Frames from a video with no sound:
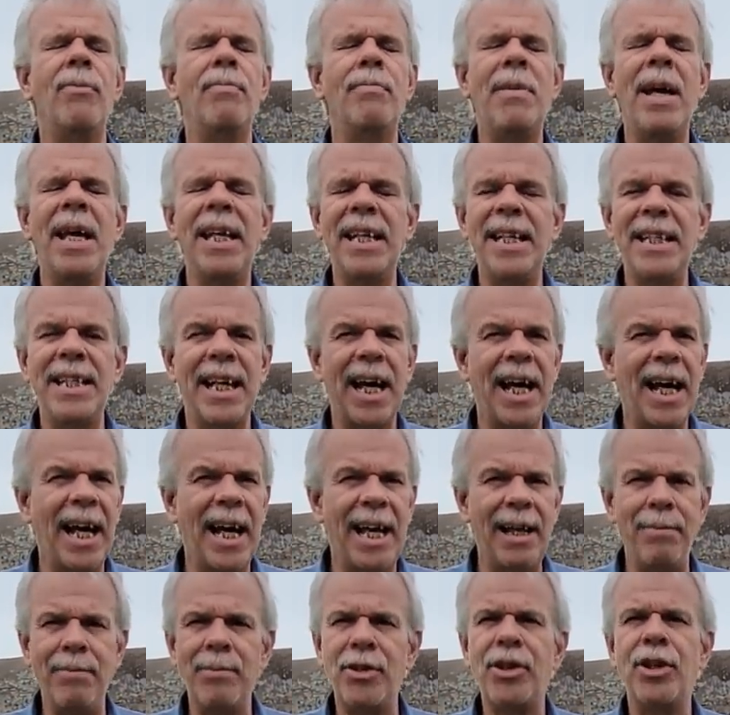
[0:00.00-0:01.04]
many
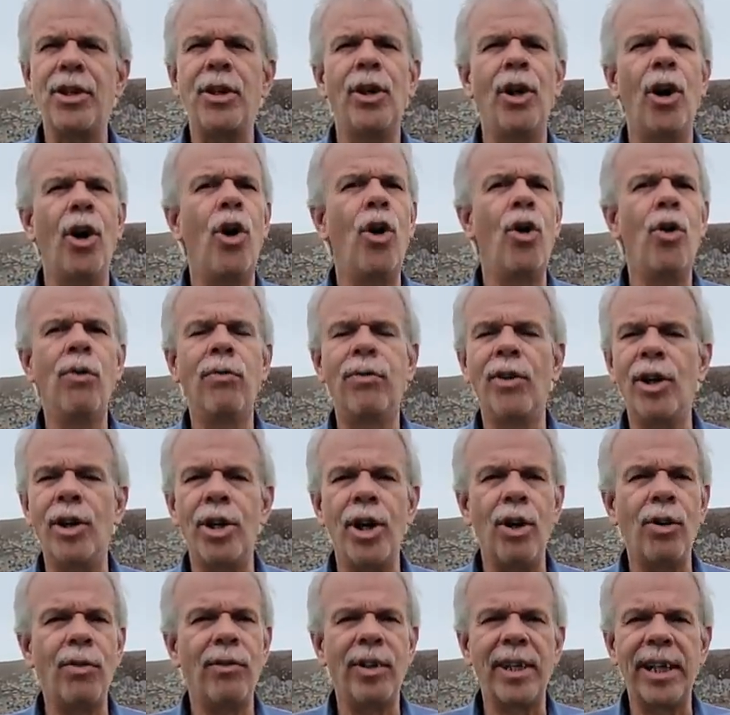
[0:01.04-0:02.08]
times over
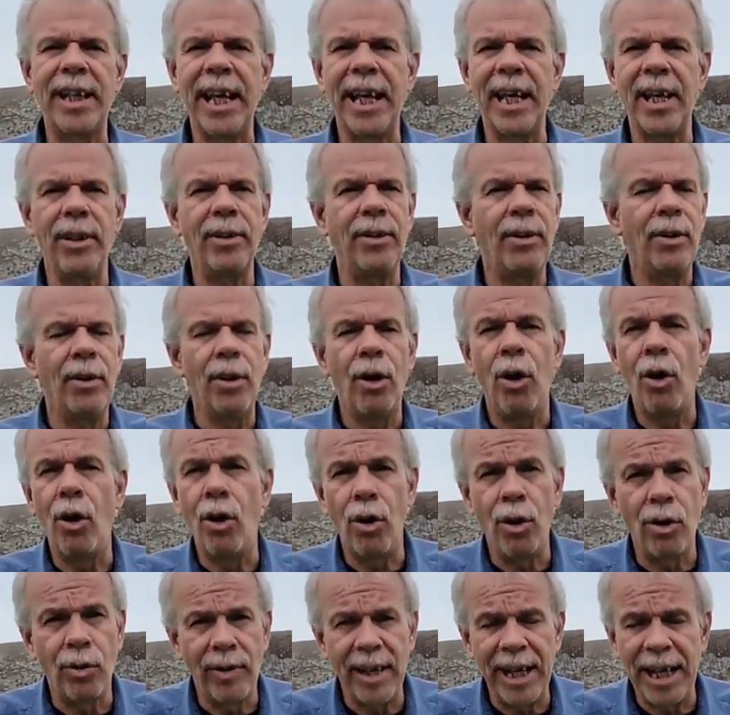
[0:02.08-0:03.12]
and over again
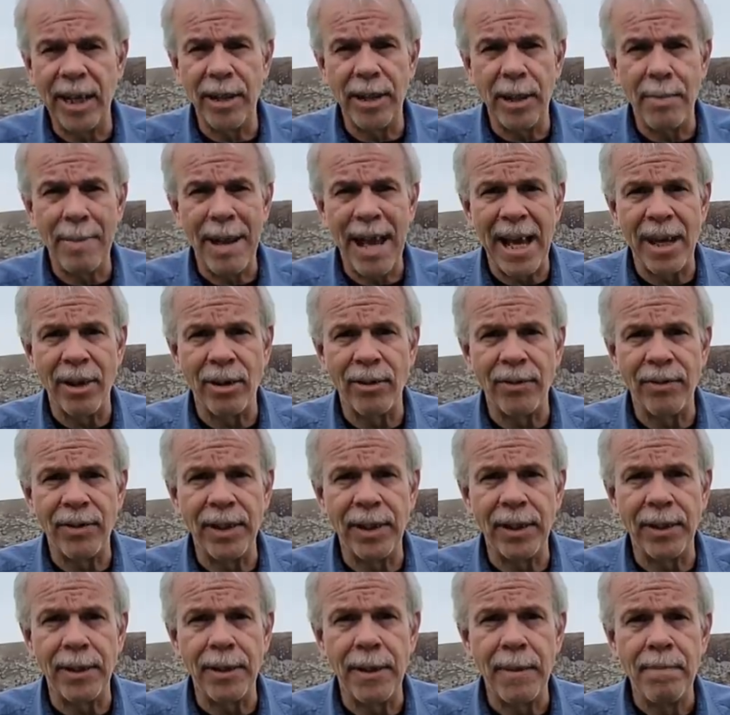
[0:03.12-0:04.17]
all around the
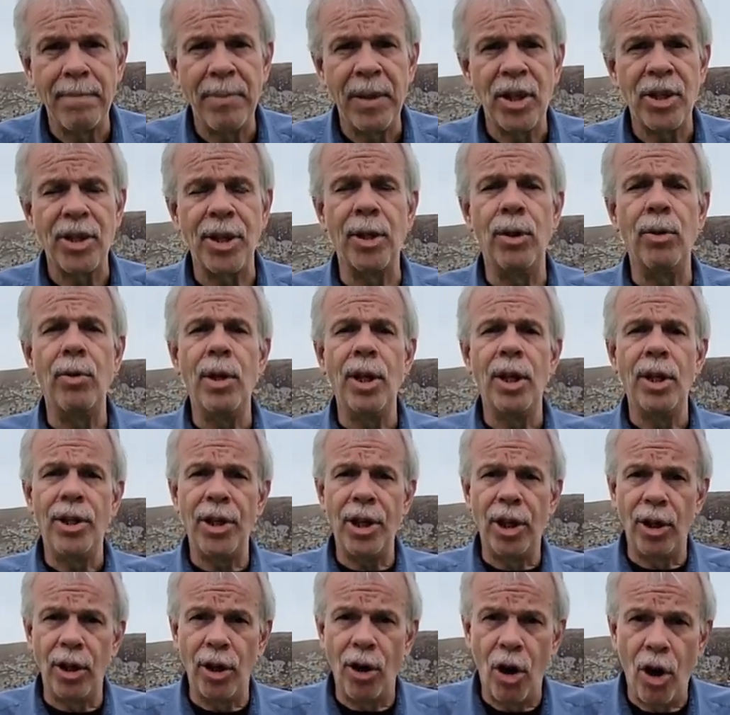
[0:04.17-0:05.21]
battlefield. So
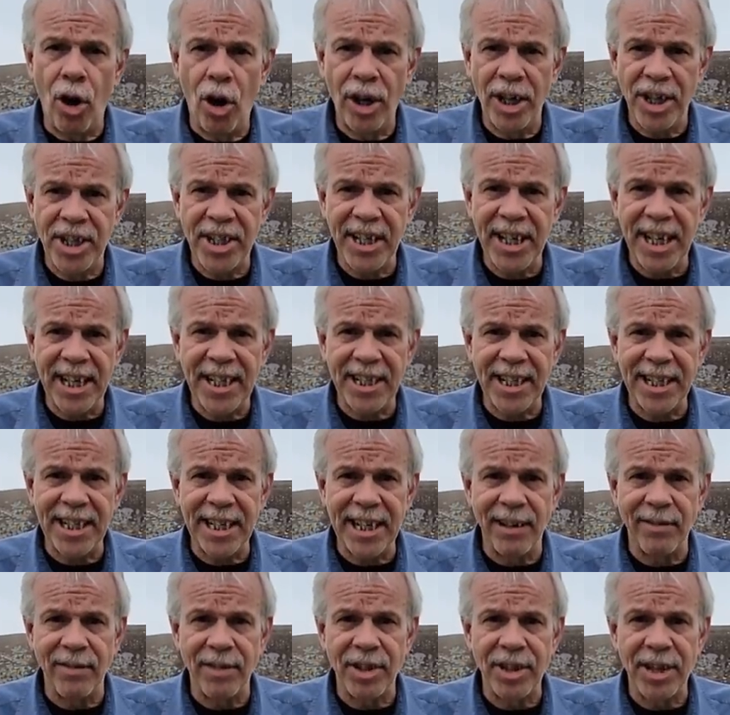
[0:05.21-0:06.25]
there are snakes at
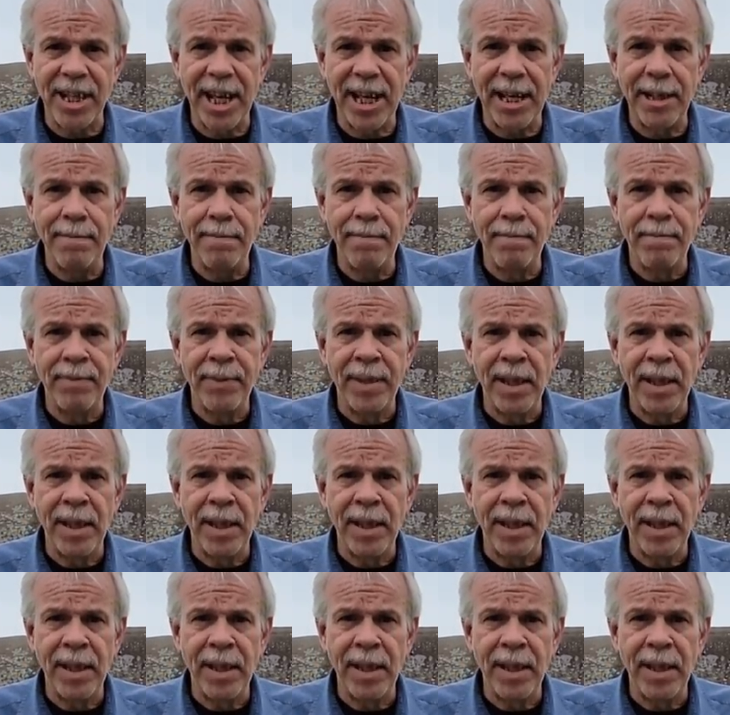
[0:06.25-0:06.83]
Devil's Den.